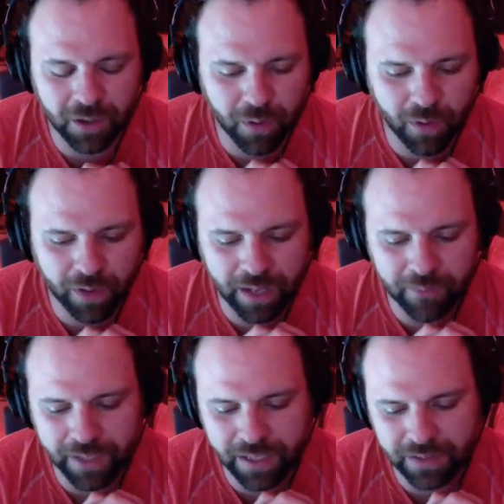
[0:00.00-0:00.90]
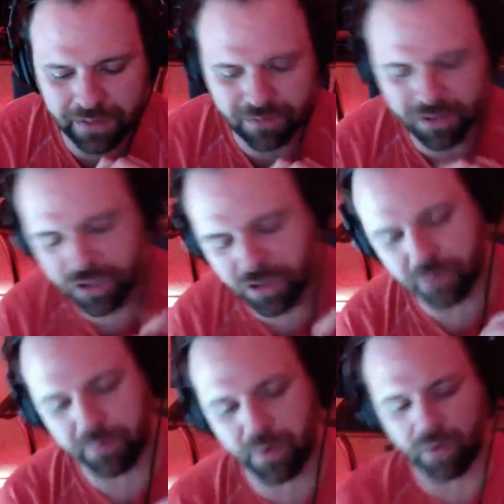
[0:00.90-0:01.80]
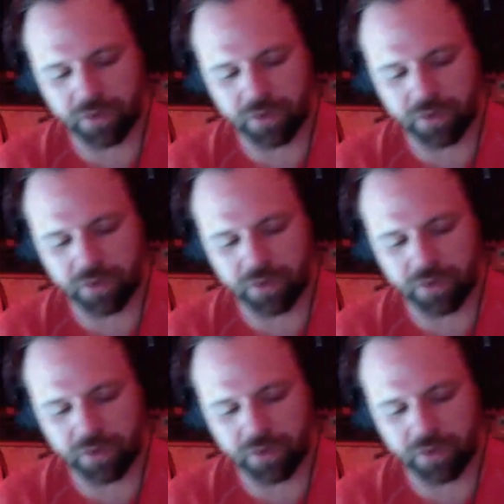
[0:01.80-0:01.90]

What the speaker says: bowl game because the Sugar Bowl